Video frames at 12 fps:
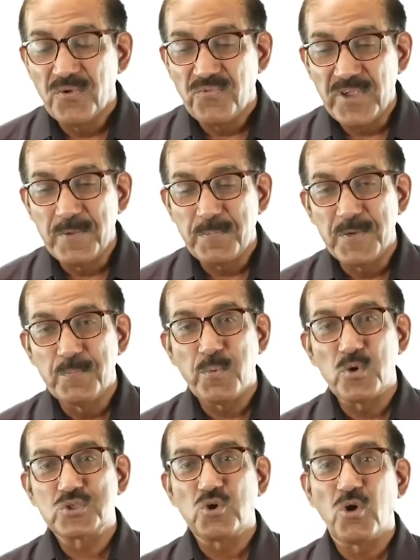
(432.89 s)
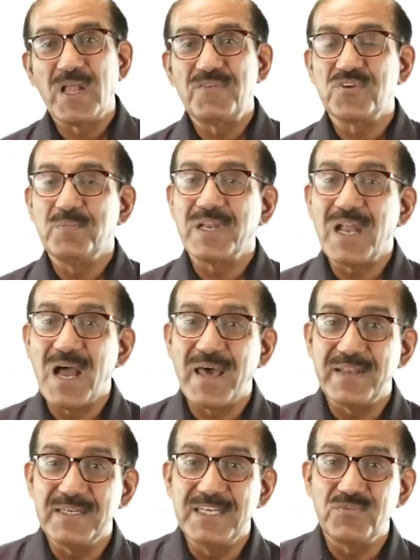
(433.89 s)
if it imports oil from
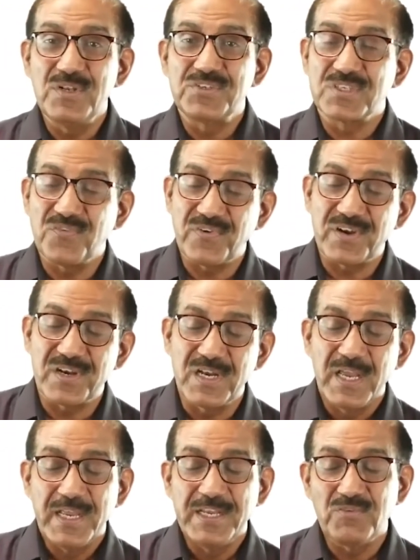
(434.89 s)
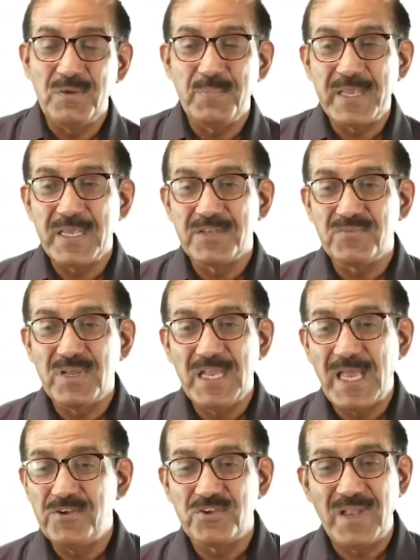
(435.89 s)
Iran, it will suffer. It
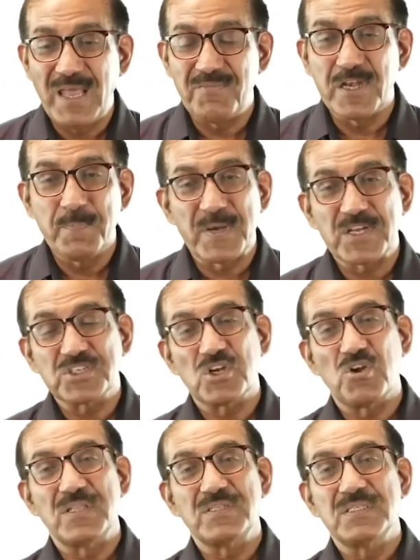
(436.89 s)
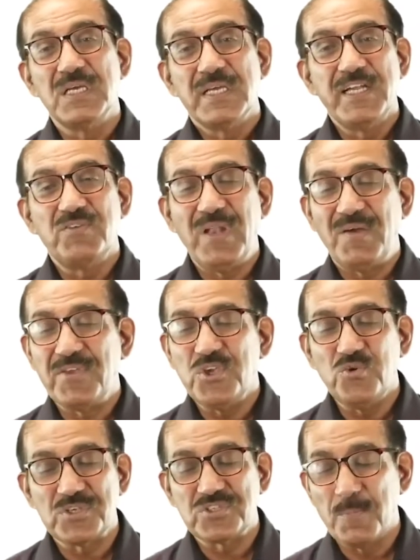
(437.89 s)
will have a repercussion on. It will have
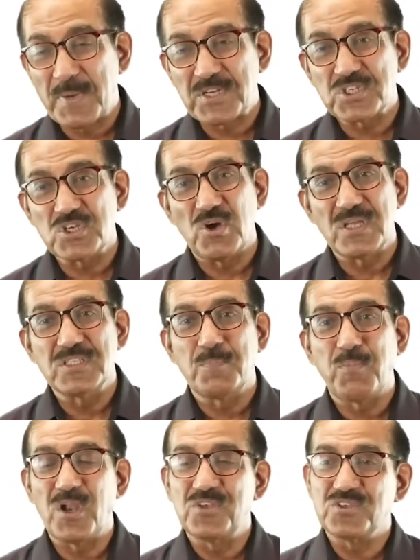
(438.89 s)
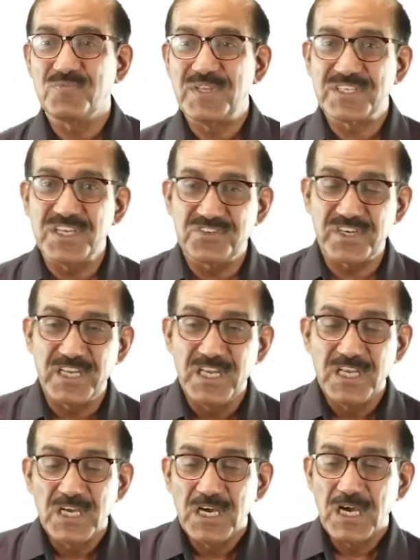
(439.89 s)
a U.S. repercussion on the policy of that country.
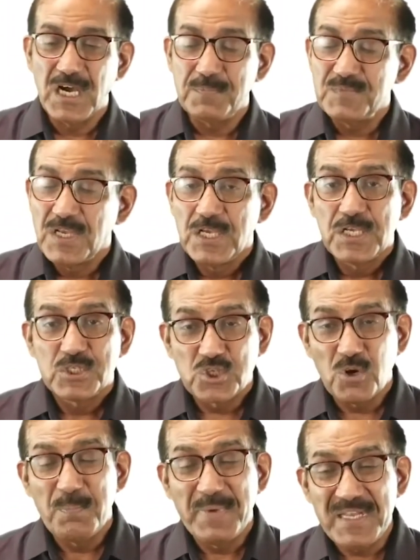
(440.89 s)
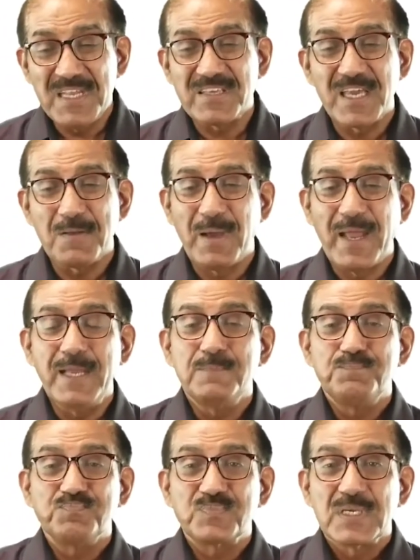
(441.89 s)
So, meaning thereby,